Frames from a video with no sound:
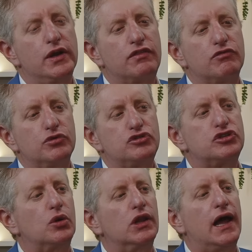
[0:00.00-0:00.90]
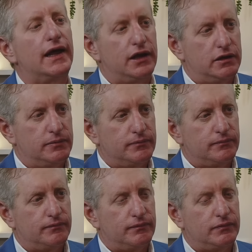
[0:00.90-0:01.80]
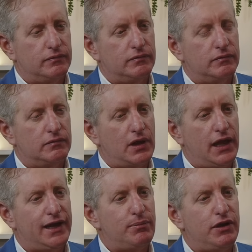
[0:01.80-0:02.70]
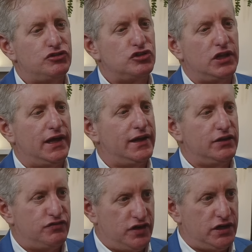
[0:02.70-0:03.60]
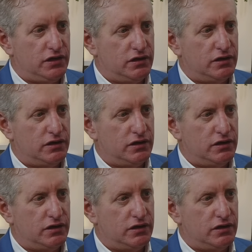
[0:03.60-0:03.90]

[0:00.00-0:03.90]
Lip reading: it through Solana, I got to pay Solana a fee.